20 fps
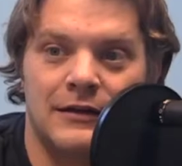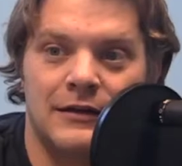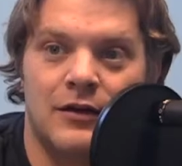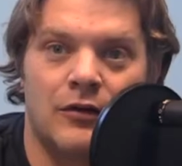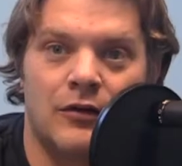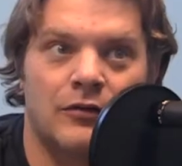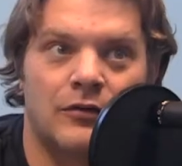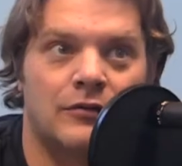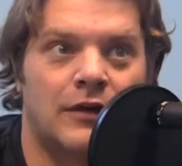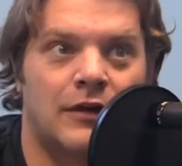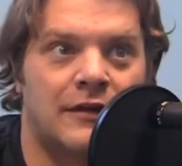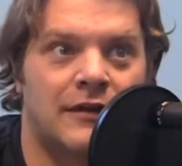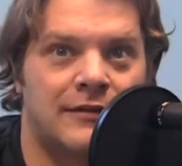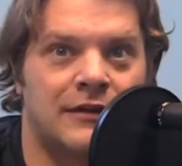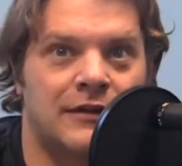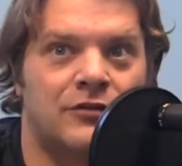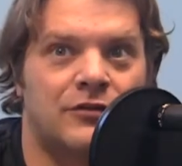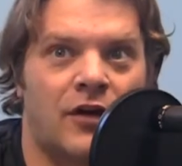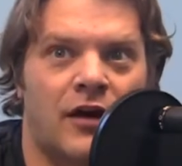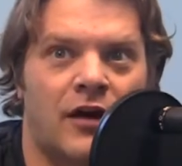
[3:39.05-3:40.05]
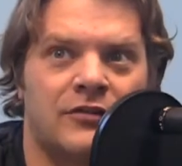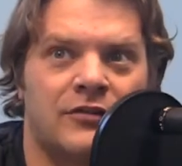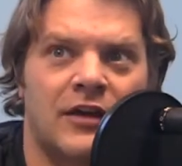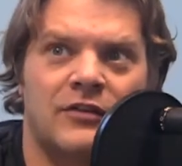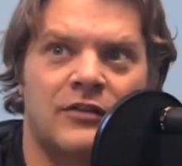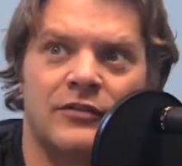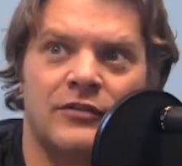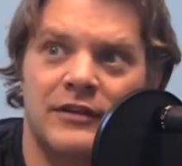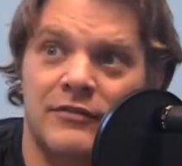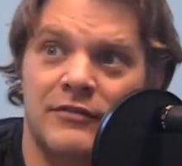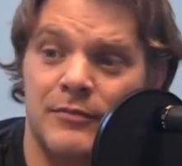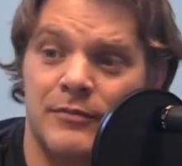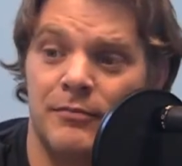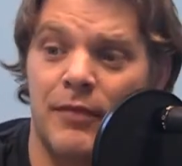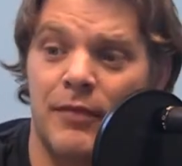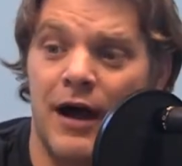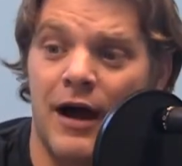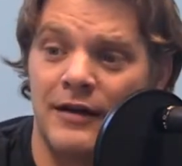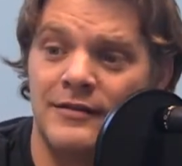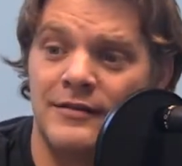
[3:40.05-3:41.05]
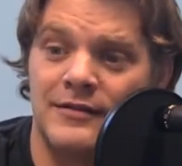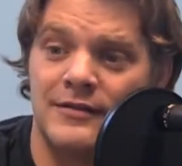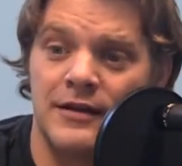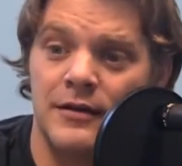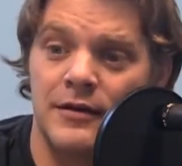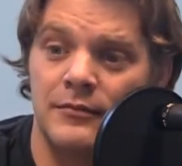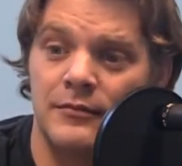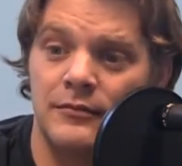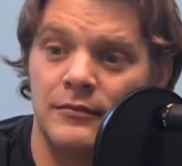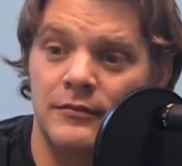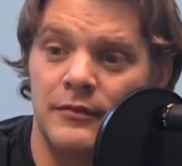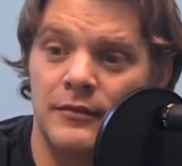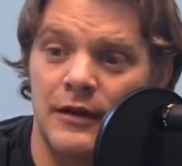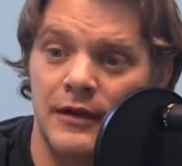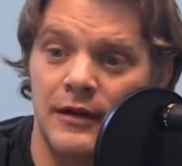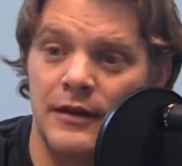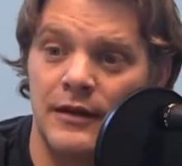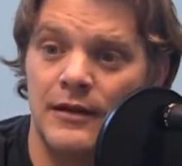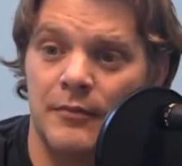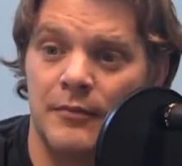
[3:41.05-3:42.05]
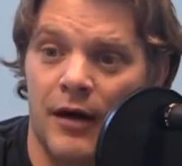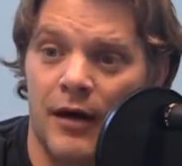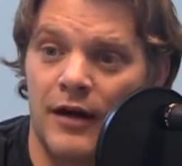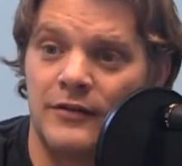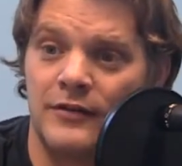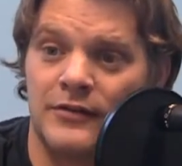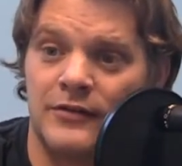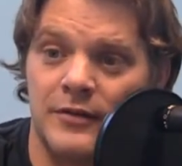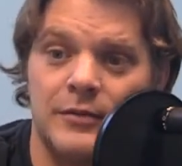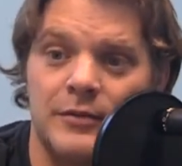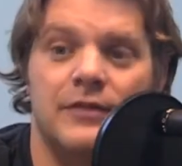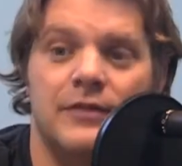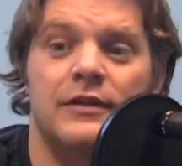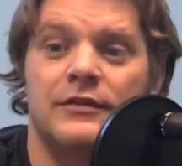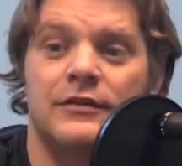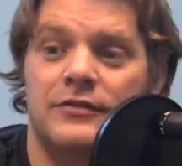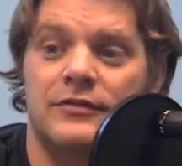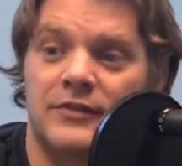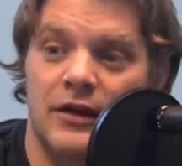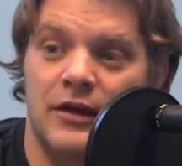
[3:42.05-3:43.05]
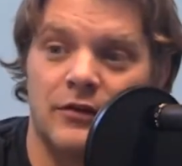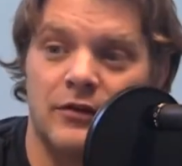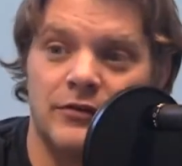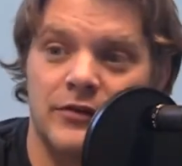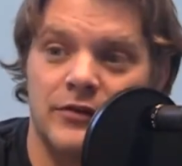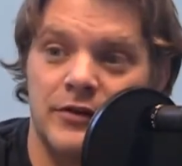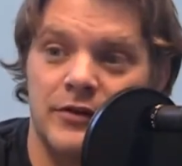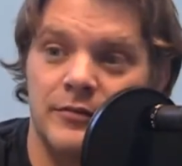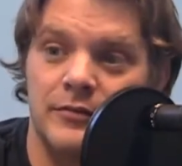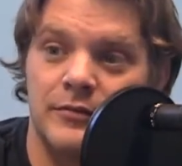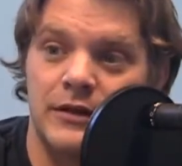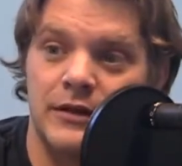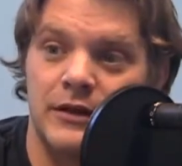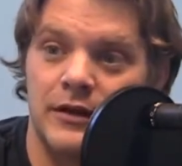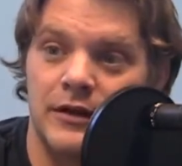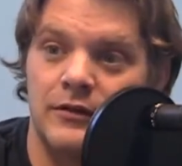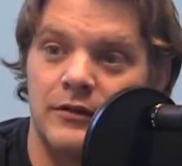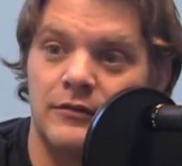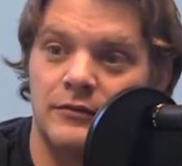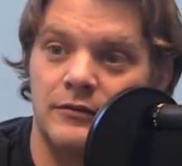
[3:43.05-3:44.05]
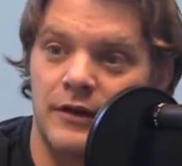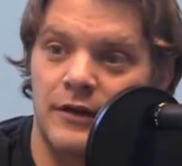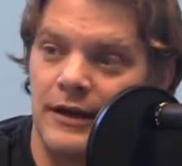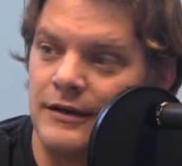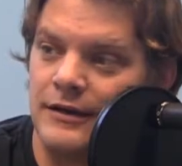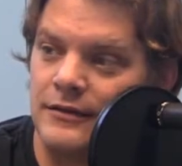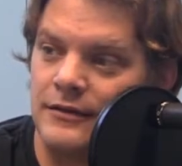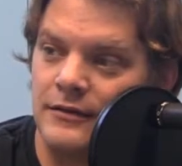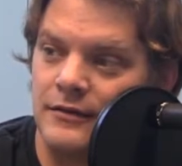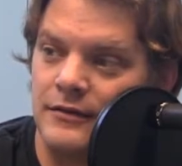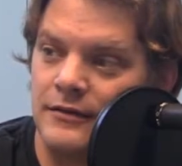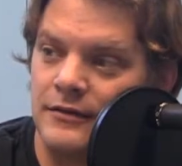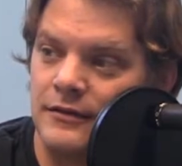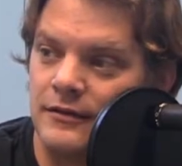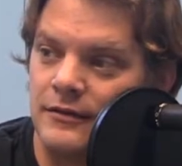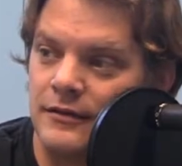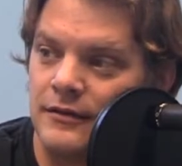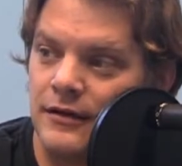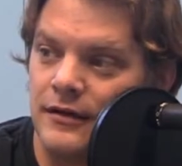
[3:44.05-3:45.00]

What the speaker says: you know, I think Josh actually even buys them and then mods them and then sells them. You know, right? I